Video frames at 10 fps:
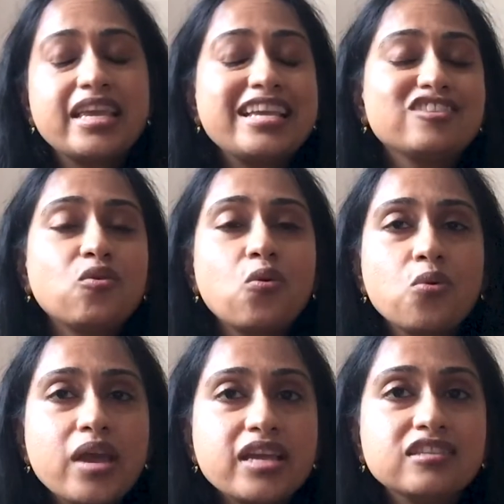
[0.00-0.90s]
He's
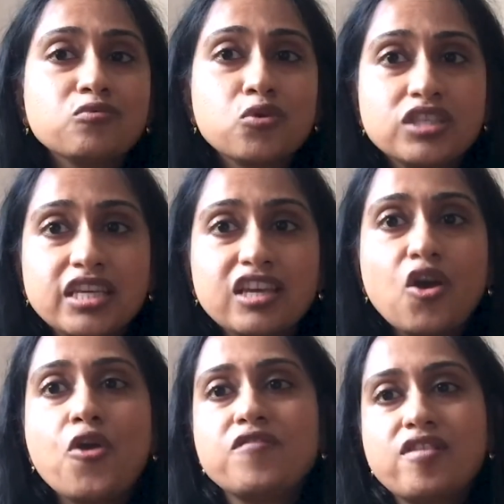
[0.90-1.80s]
always watching
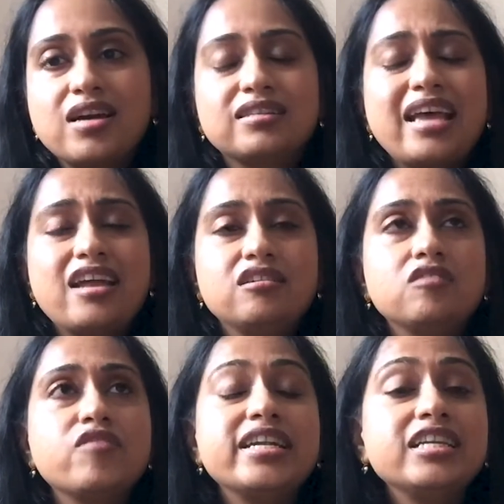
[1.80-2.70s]
over us and
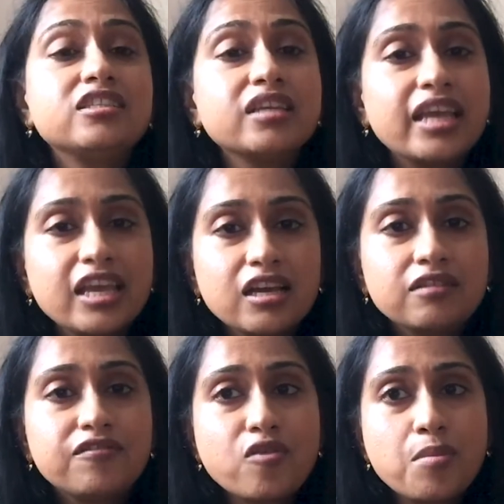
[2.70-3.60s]
ready to
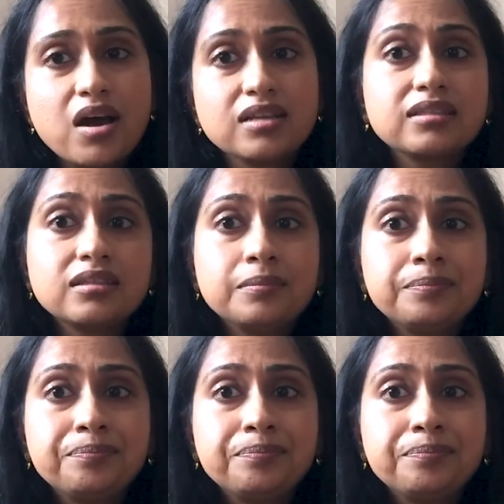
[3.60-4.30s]
hear from us.